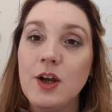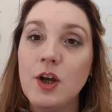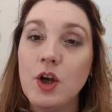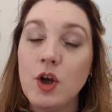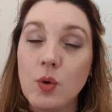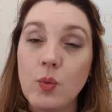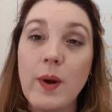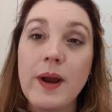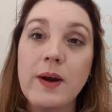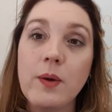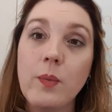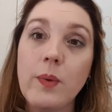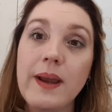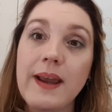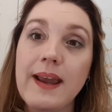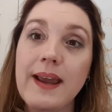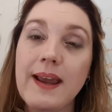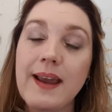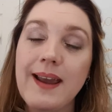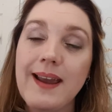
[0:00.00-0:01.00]
who went
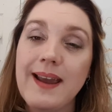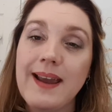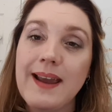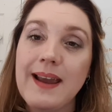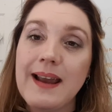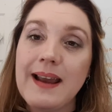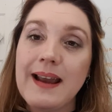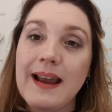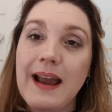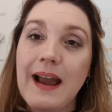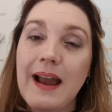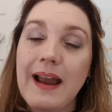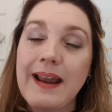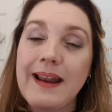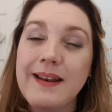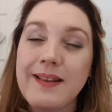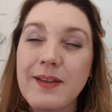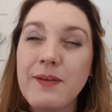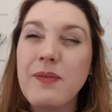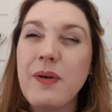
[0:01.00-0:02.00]
away
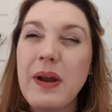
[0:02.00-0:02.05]
in